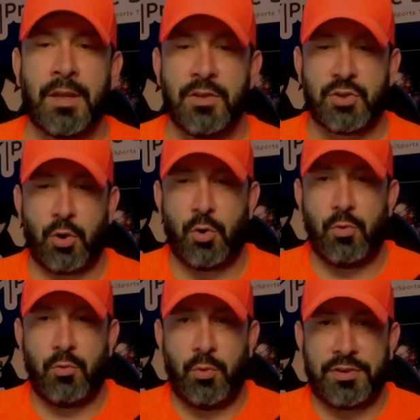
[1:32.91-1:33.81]
So
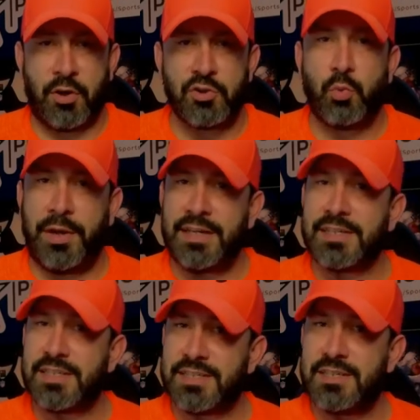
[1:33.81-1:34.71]
with those
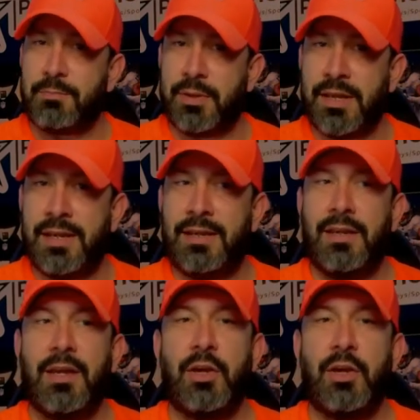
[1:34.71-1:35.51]
weaknesses in play,